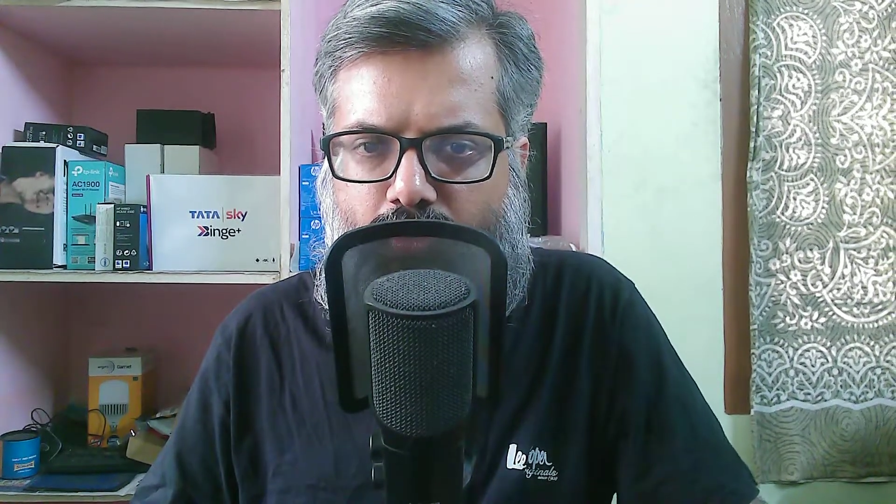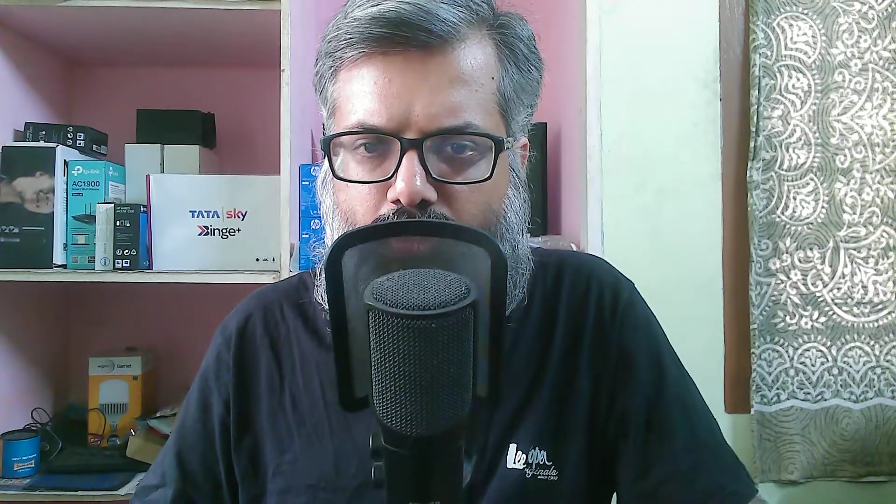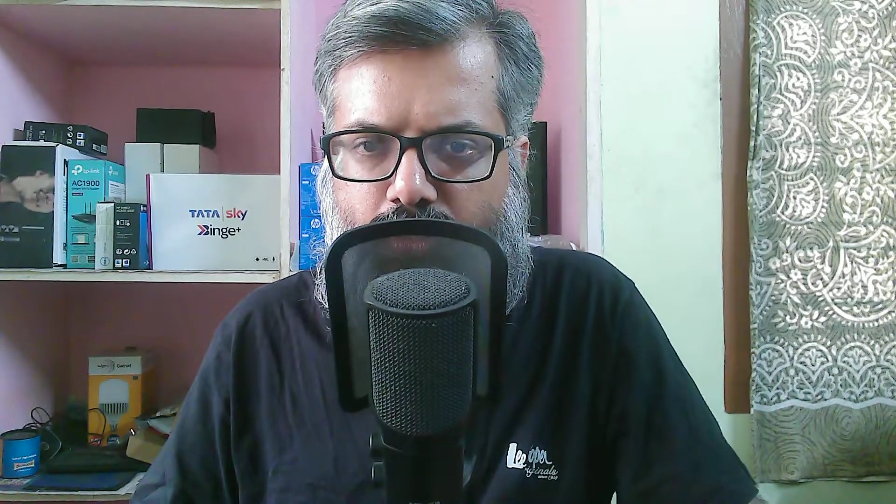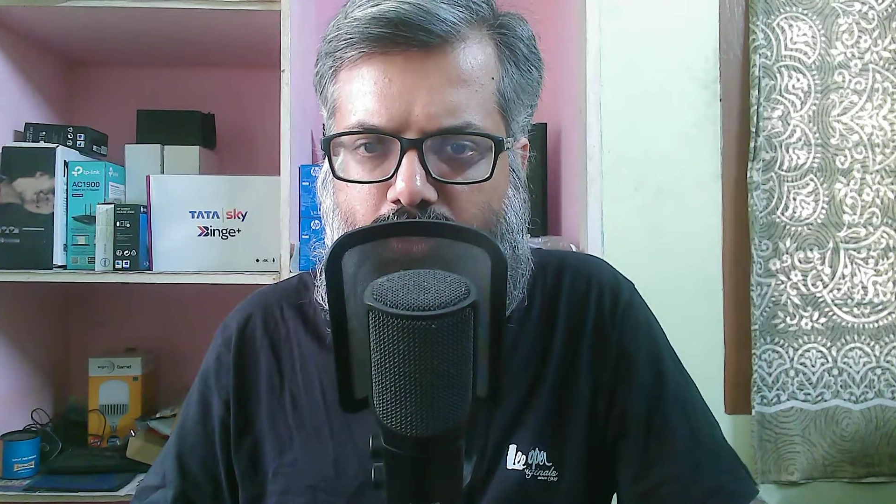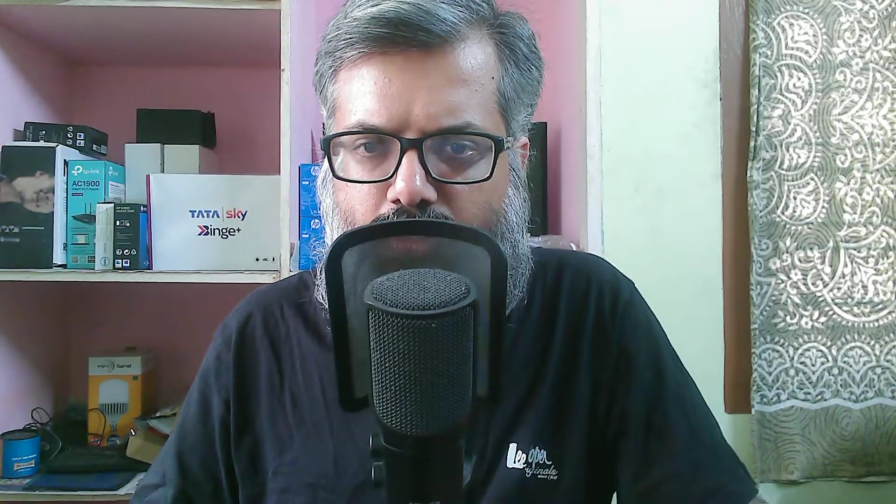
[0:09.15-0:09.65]

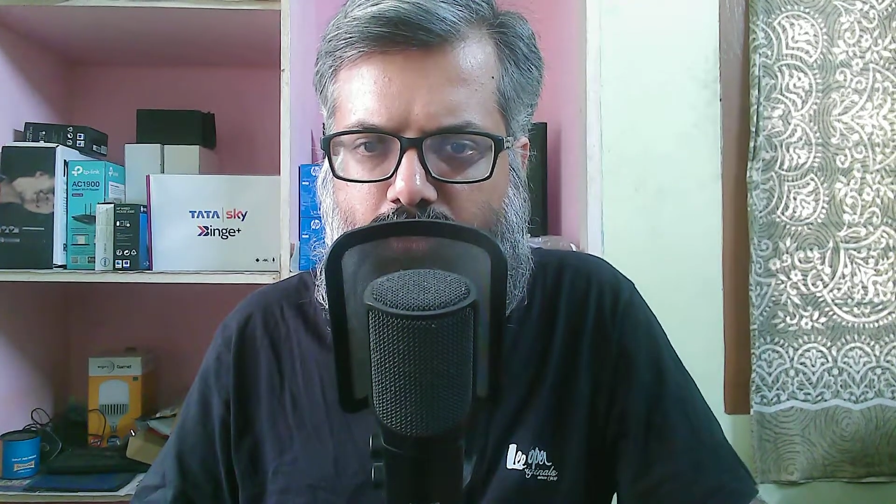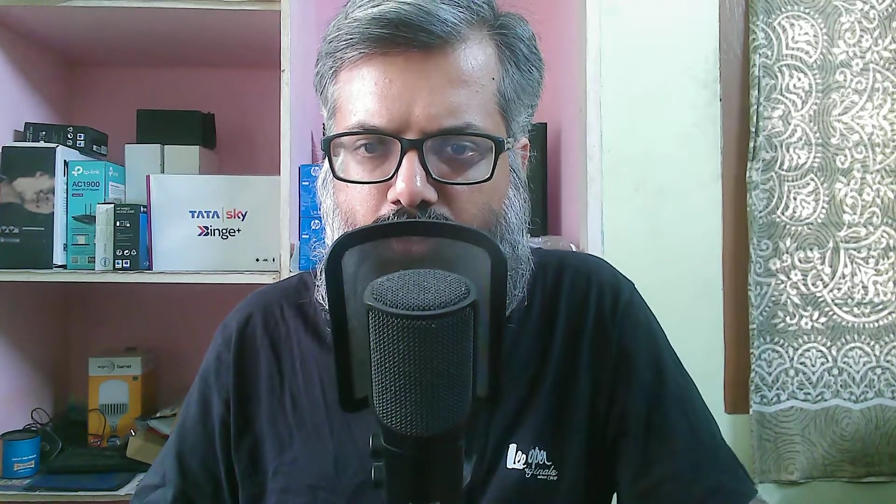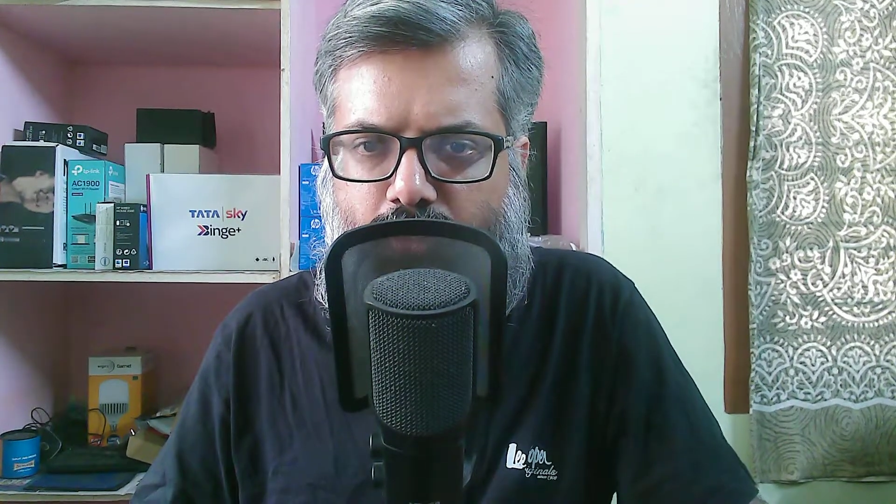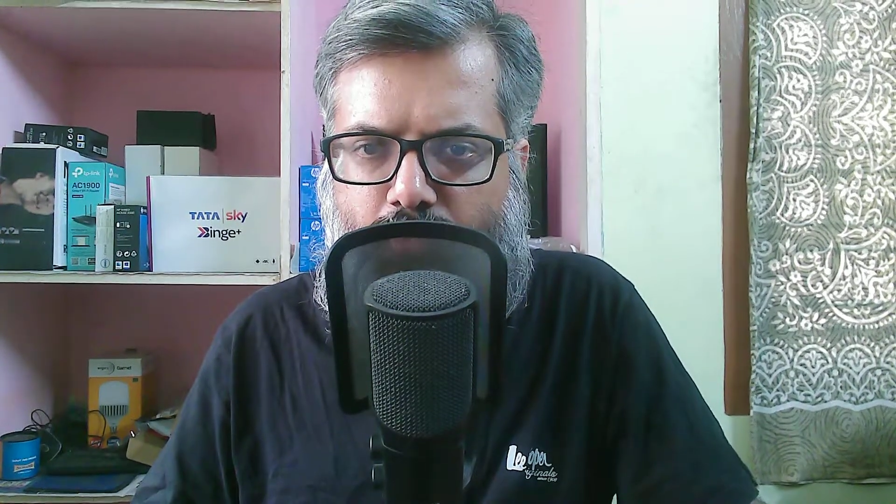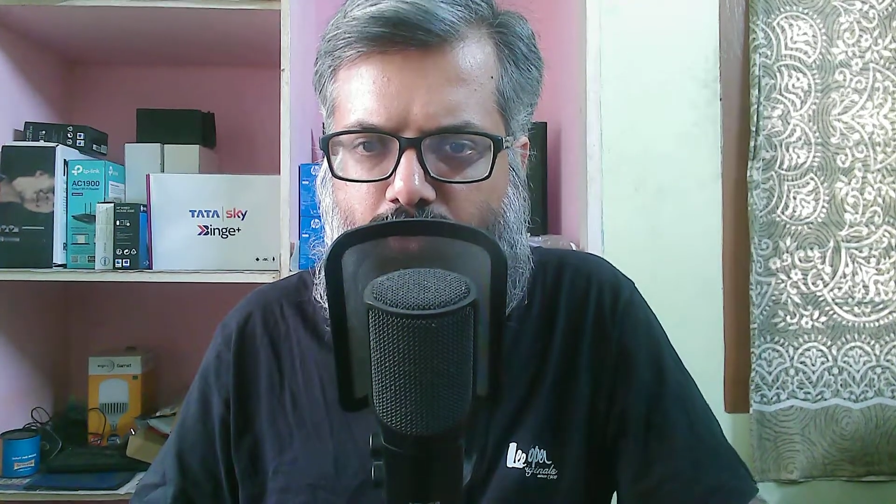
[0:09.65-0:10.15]
just
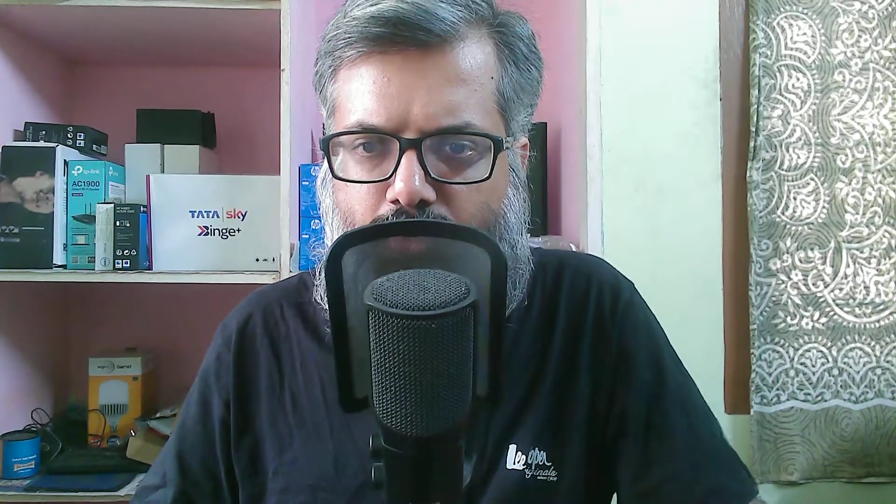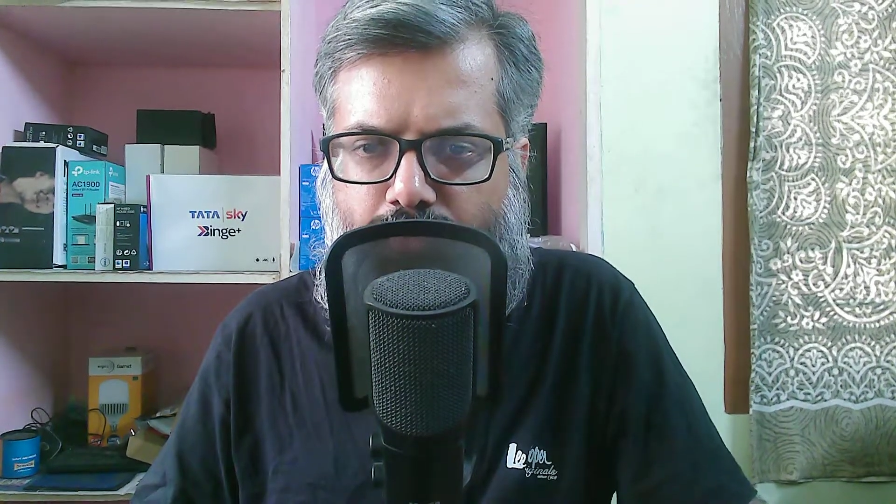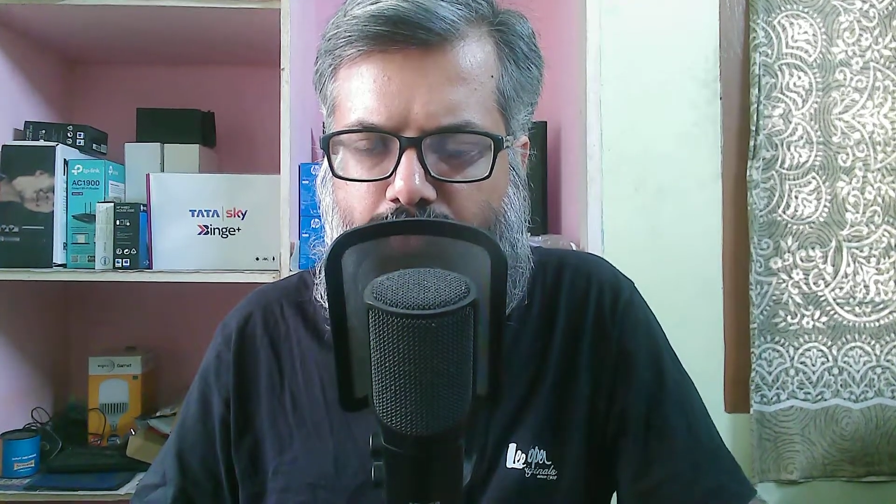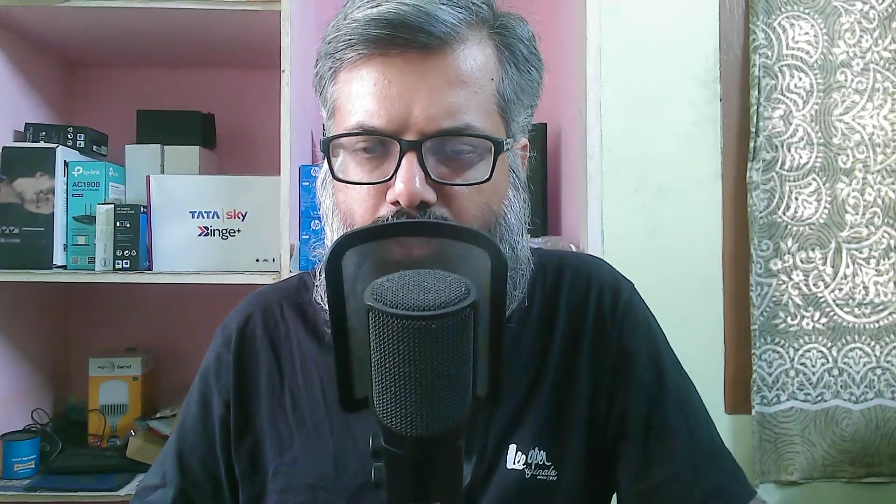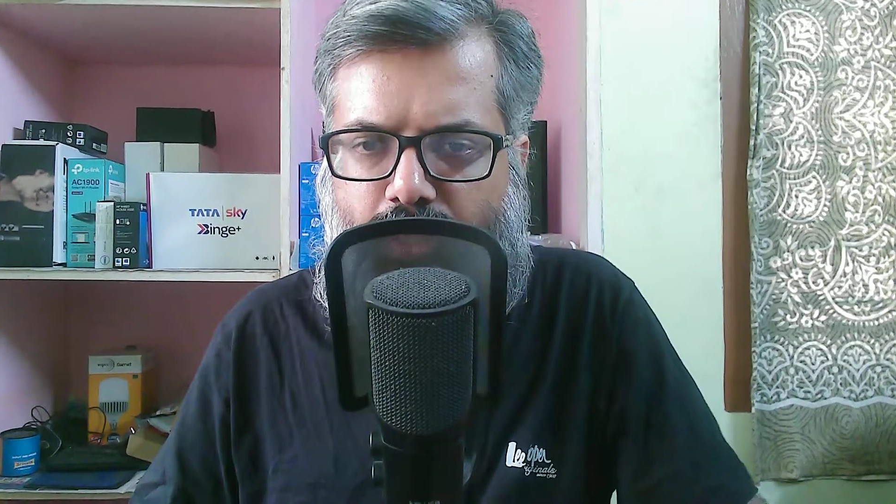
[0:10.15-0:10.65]
about
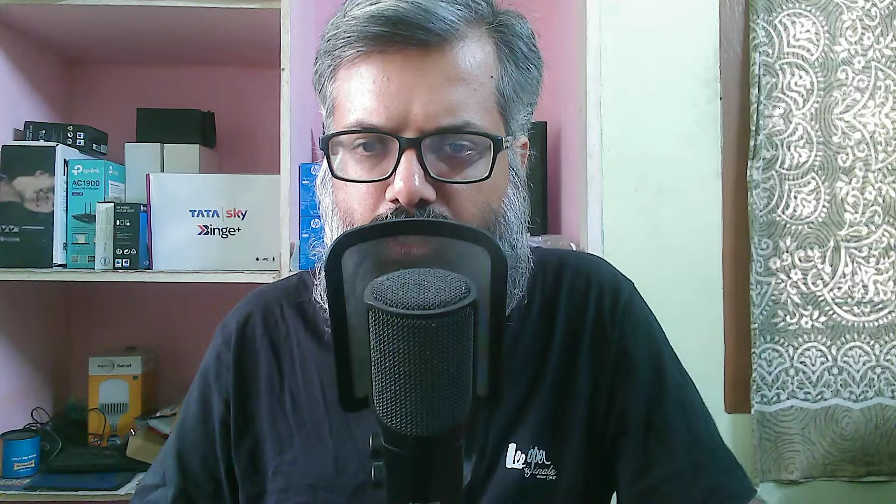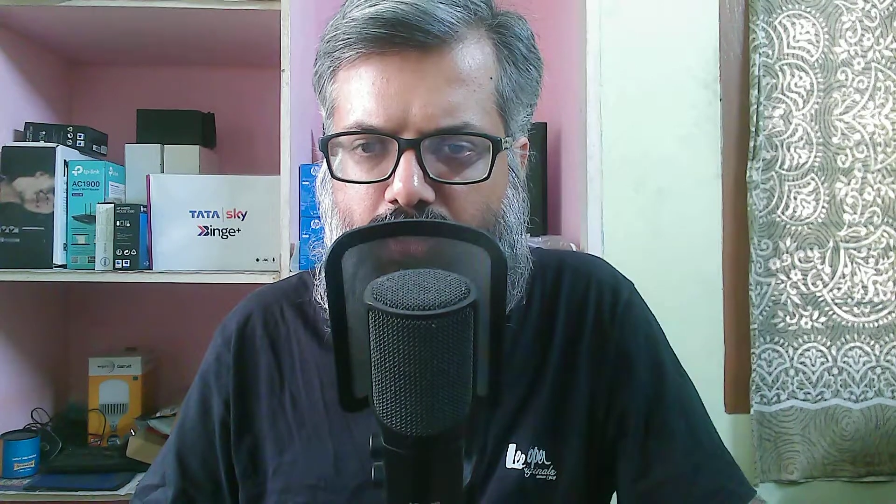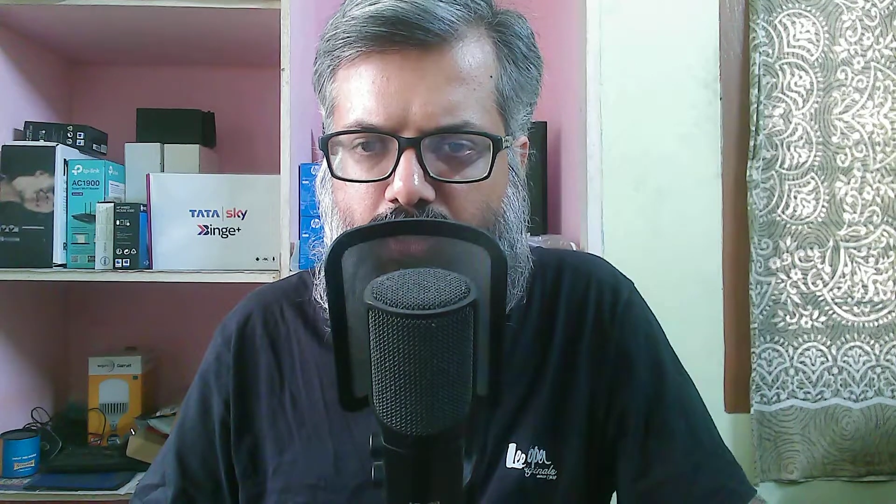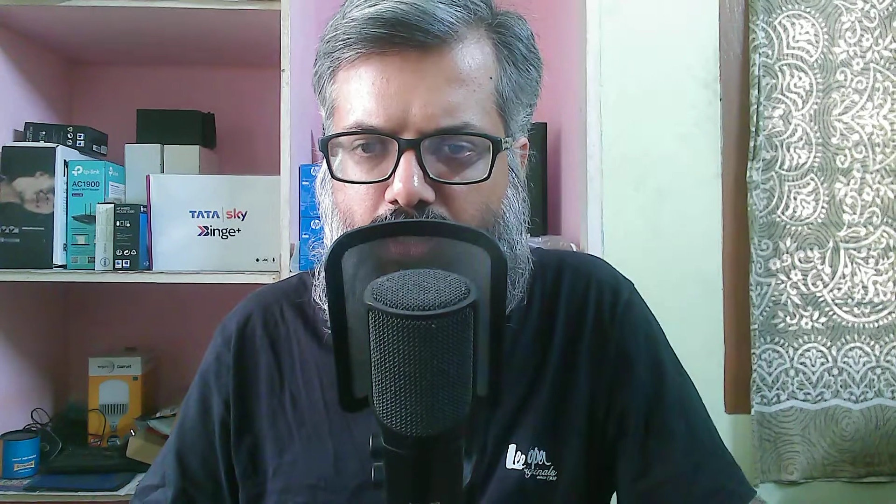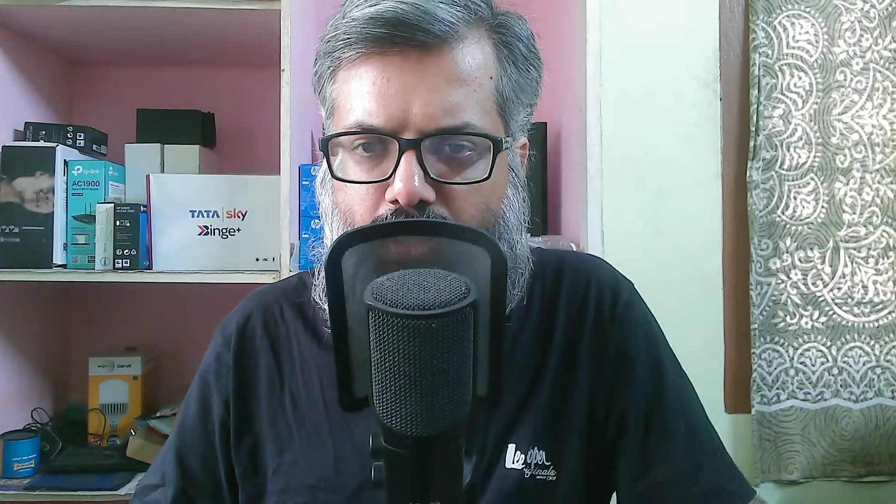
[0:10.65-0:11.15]
feeding the
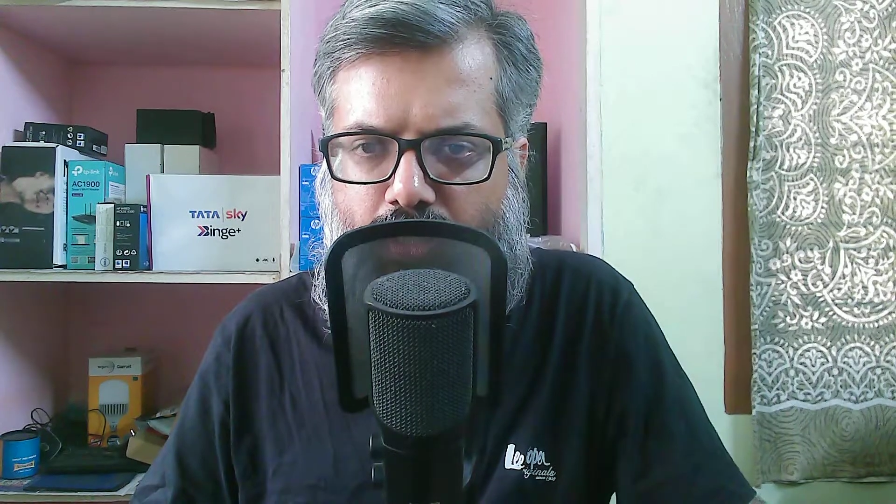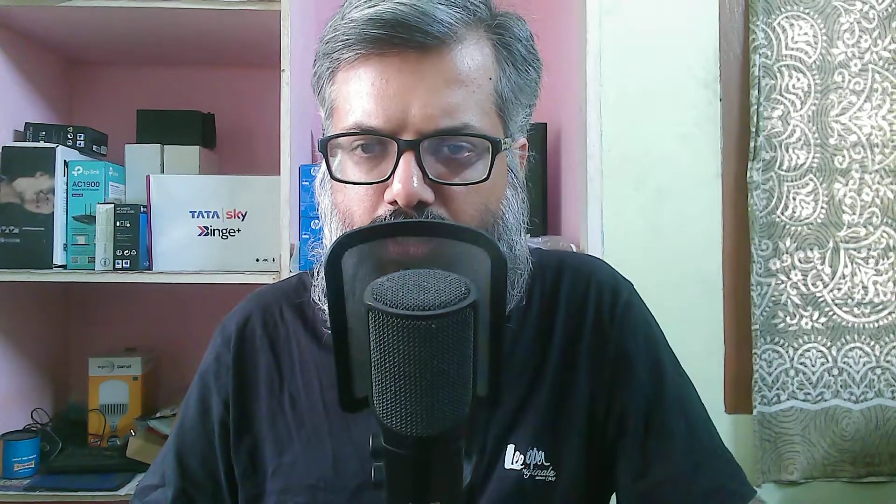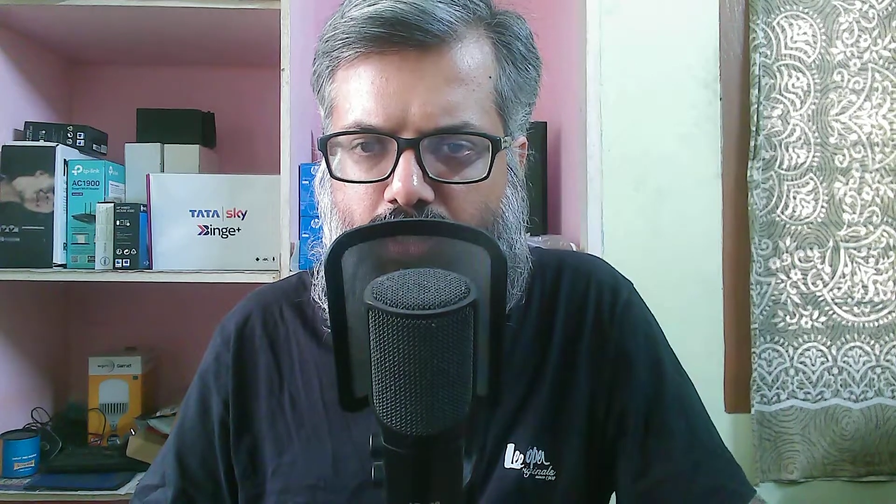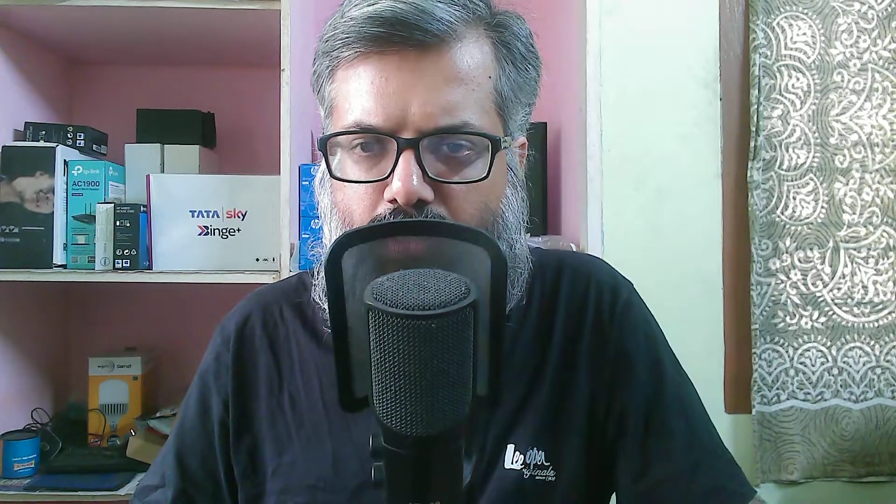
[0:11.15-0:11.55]
data.